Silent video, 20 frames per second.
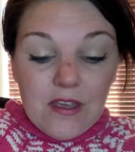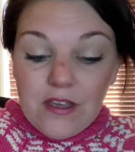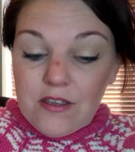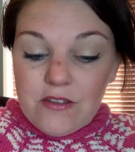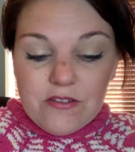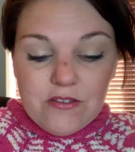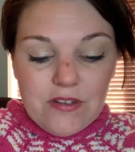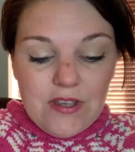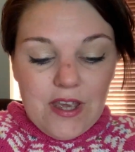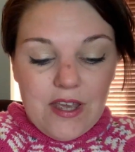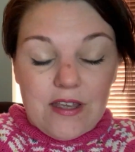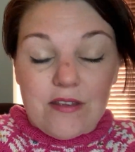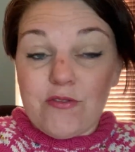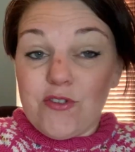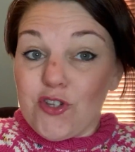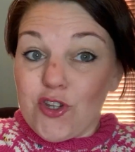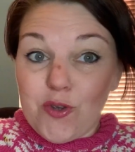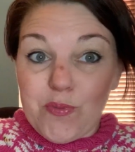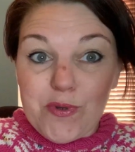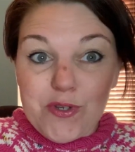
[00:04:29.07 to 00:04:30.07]
So yeah,
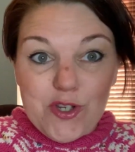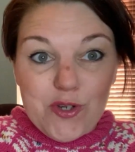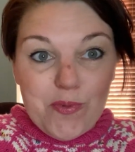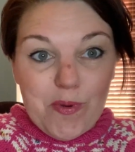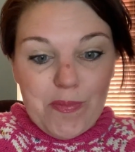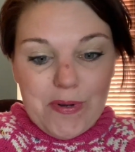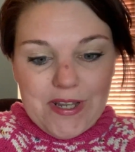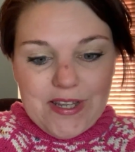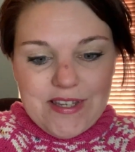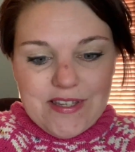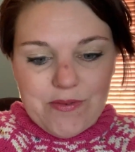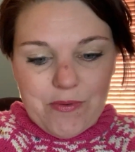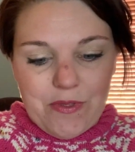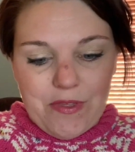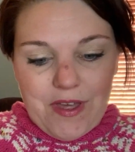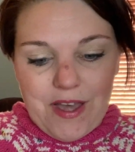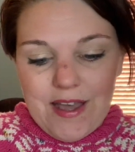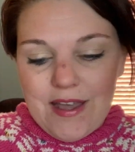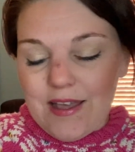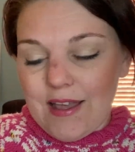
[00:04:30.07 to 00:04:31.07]
super duper pleased with
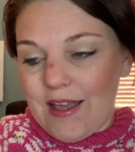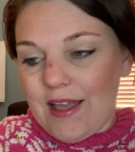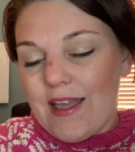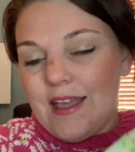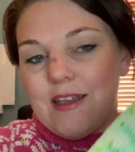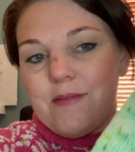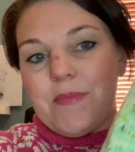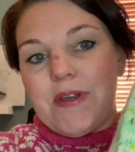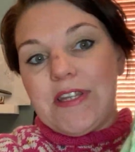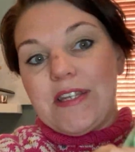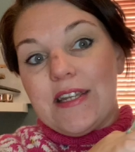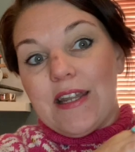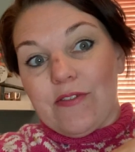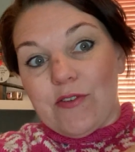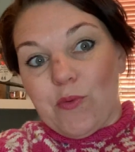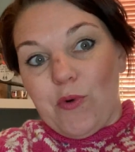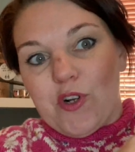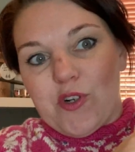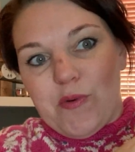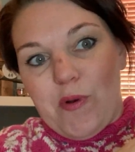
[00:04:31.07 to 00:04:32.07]
that. I did have to
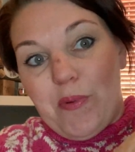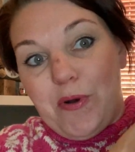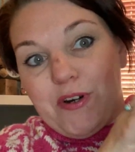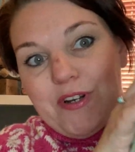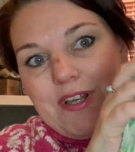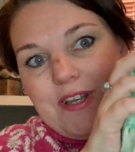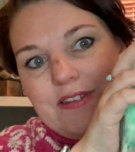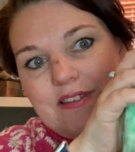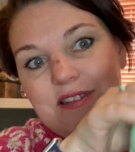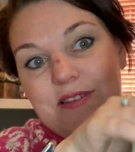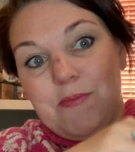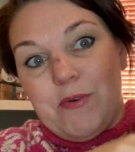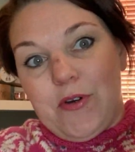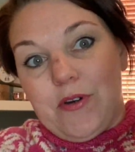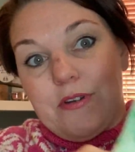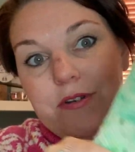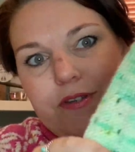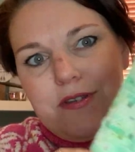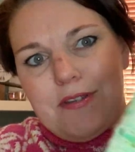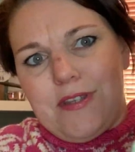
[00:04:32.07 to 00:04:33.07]
watch my podcast this
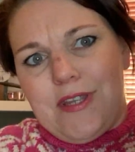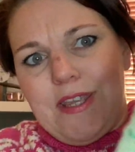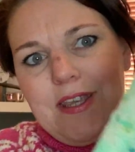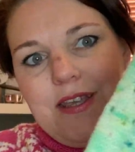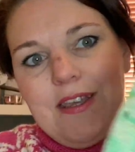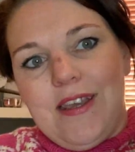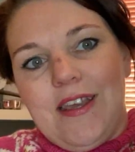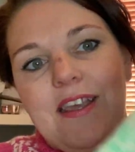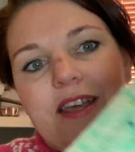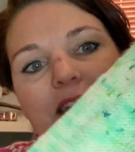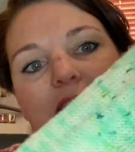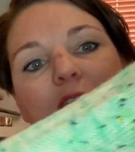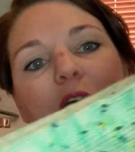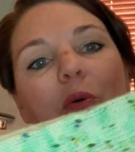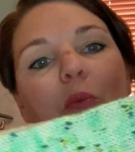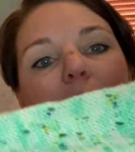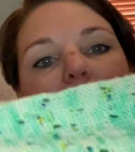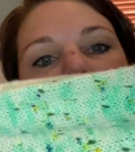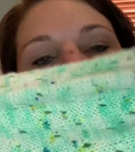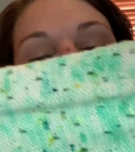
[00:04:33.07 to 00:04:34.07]
morning to see
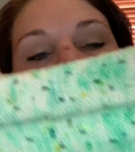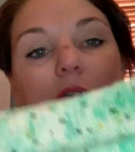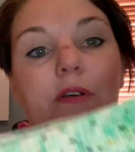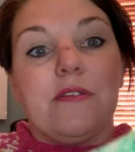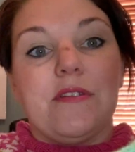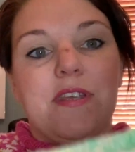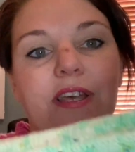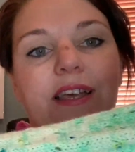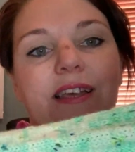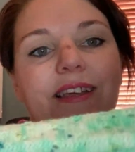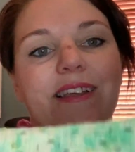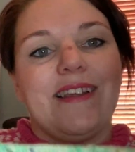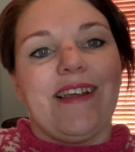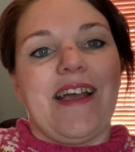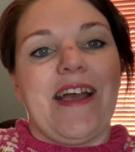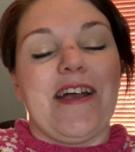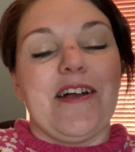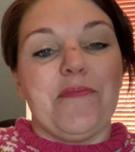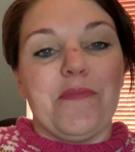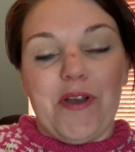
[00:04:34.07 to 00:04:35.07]
where I was
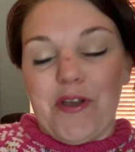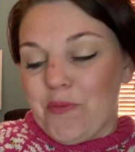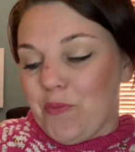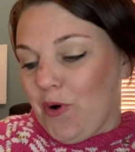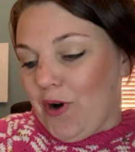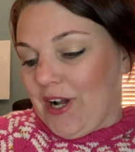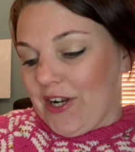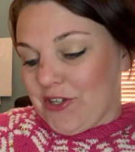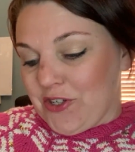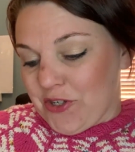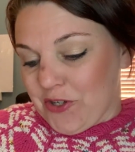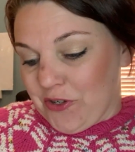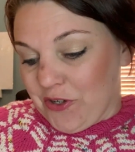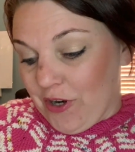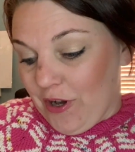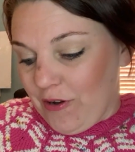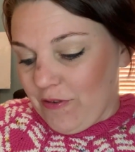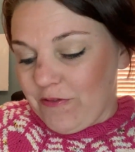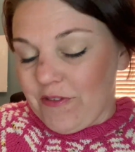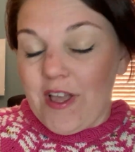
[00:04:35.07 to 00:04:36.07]
and what I'd shown
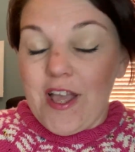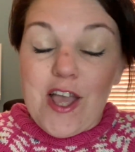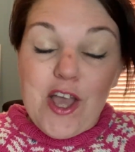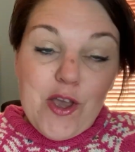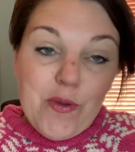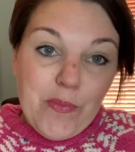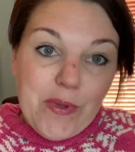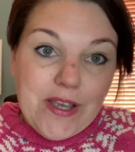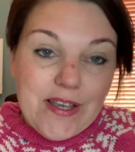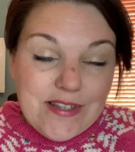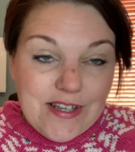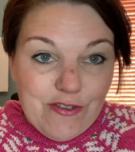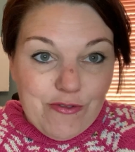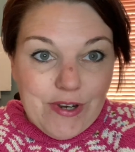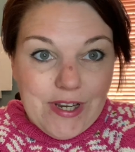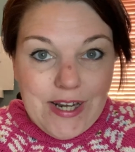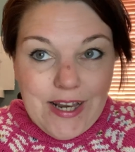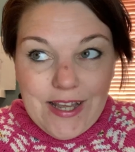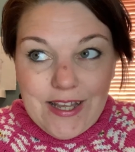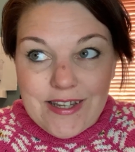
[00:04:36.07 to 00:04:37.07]
off, because I
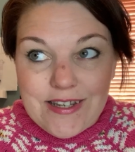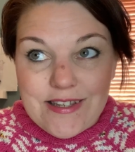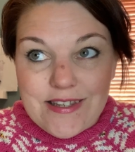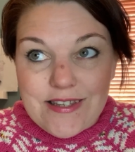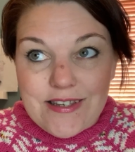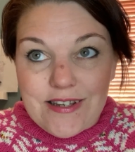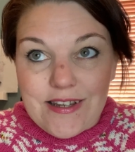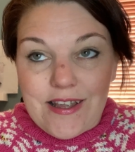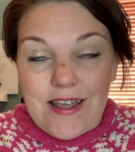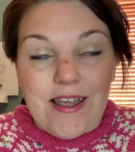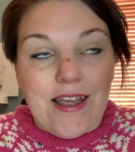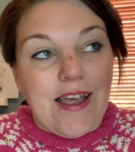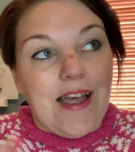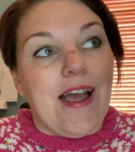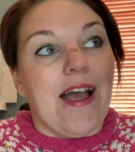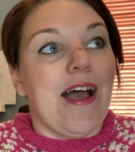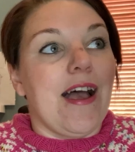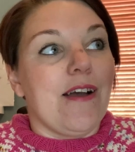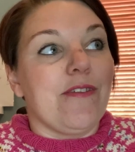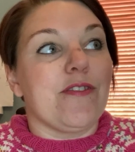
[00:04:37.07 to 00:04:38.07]
realised
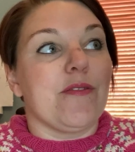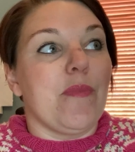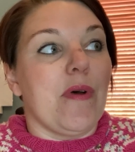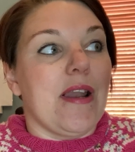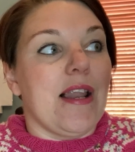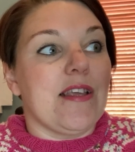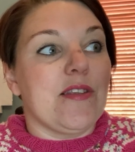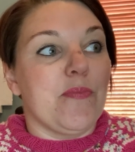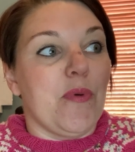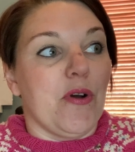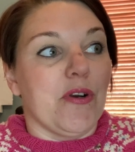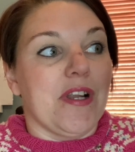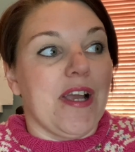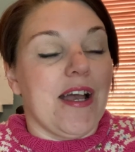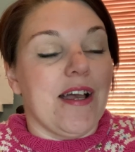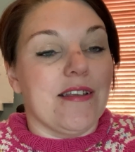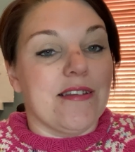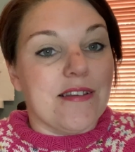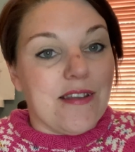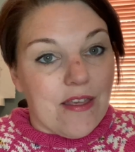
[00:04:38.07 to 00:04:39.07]
after my last
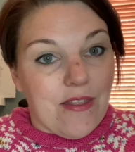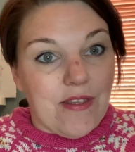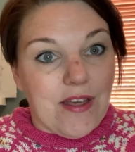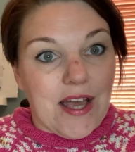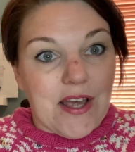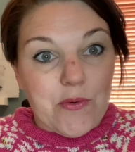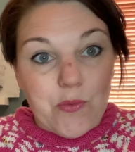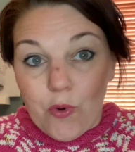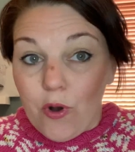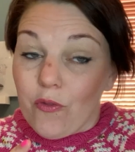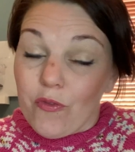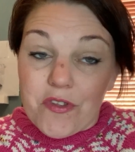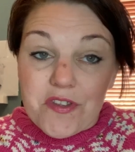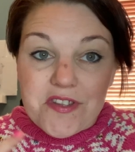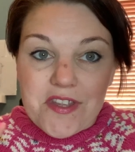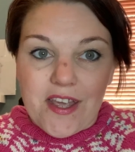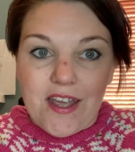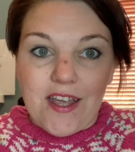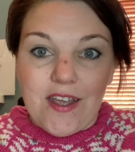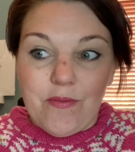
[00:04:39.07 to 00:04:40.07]
podcast that I'd worn the
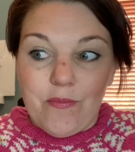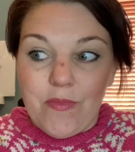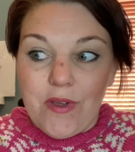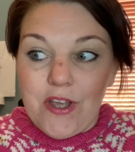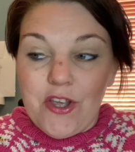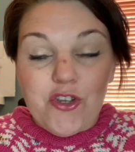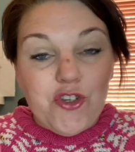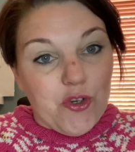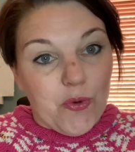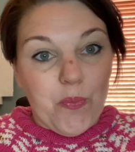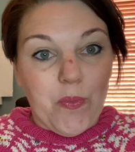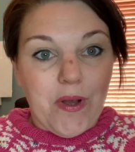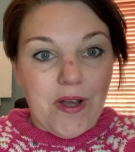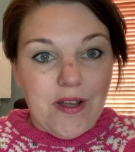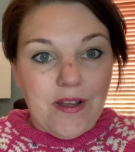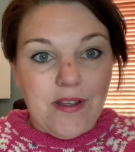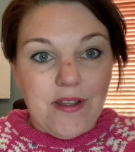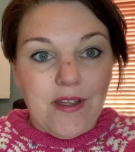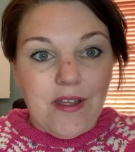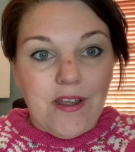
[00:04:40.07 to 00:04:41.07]
same
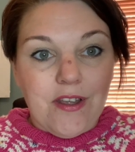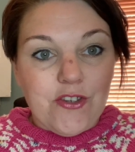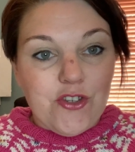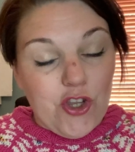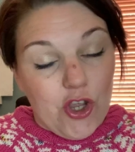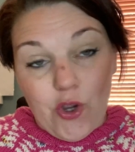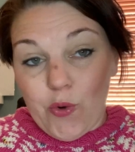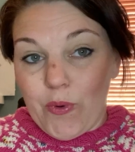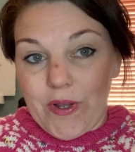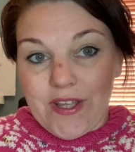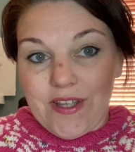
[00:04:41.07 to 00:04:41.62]
jumper two